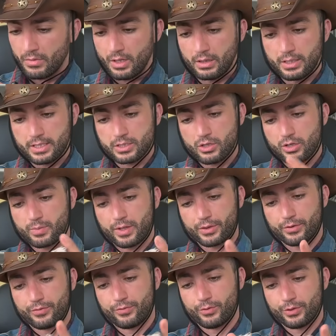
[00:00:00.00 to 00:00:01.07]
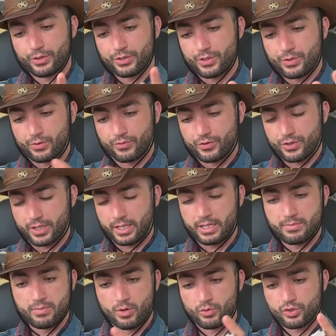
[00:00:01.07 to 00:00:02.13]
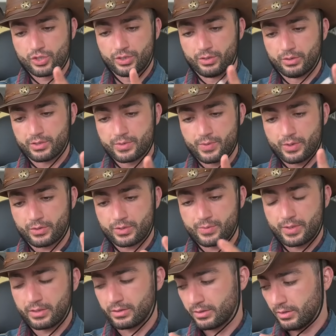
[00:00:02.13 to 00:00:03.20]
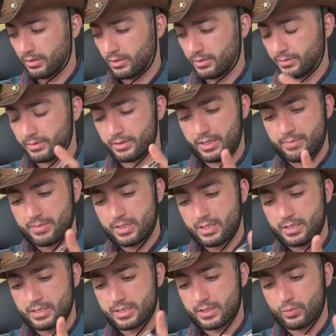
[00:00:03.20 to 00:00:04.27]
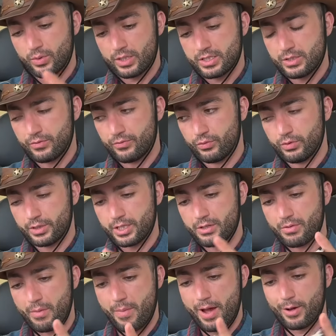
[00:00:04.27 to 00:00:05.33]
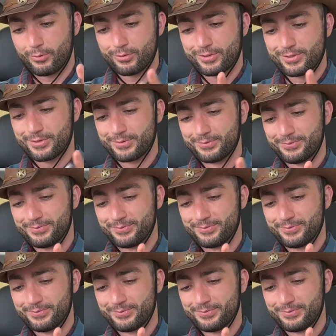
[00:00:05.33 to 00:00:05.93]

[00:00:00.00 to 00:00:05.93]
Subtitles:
Let's talk about the Fool in the near future. I got emotional. Sprinkle, sprinkle, y'all. Let me see what is the Fool here about.